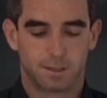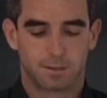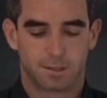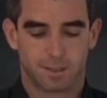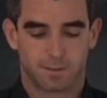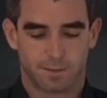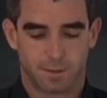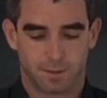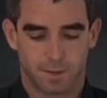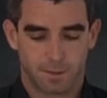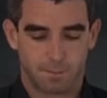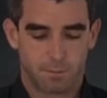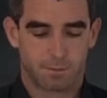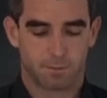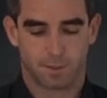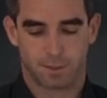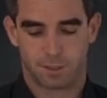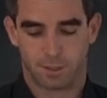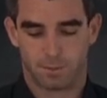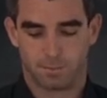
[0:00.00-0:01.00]
years of the debt
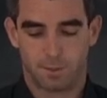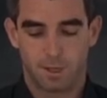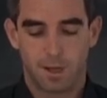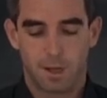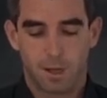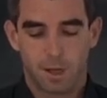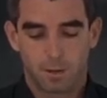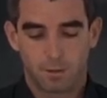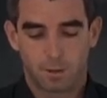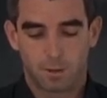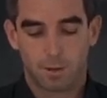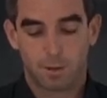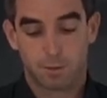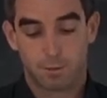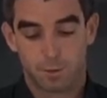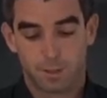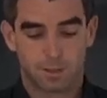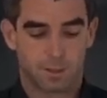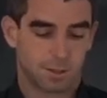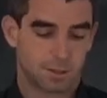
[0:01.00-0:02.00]
regime with a
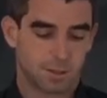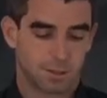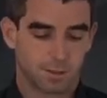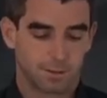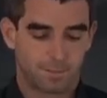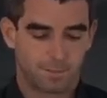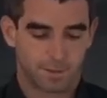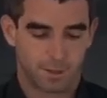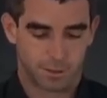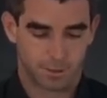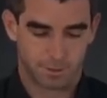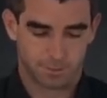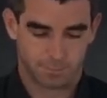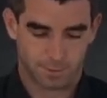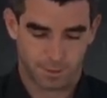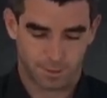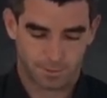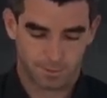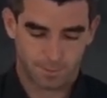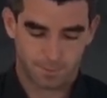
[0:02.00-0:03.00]
three-digit inflation
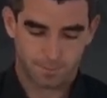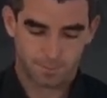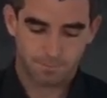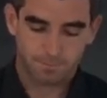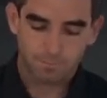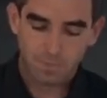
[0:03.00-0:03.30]
rate.